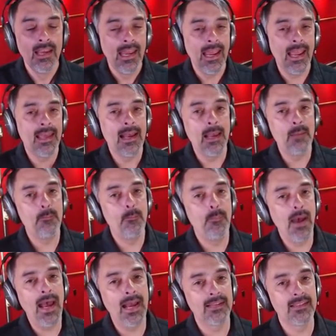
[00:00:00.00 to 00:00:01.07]
And I
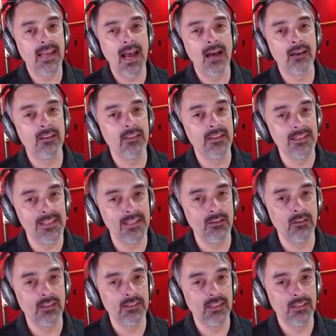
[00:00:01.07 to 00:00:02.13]
backed out of the
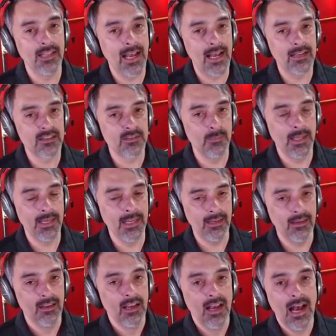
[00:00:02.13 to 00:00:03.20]
deal at the last minute.
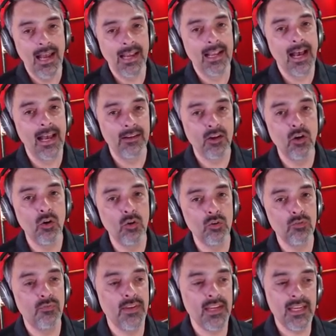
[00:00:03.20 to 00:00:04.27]
I got cold
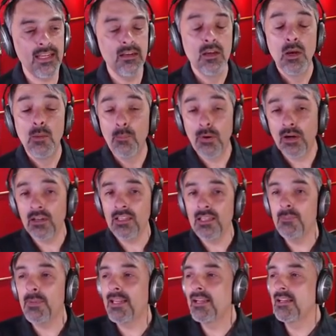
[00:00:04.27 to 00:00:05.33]
feet, partly
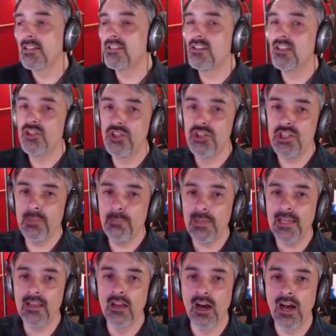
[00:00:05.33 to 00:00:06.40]
because the
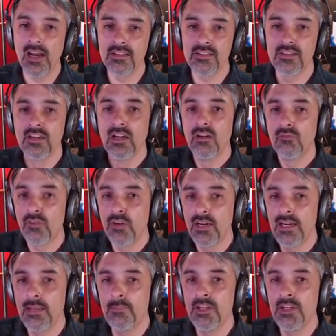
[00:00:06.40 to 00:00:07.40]
shipping cost for him to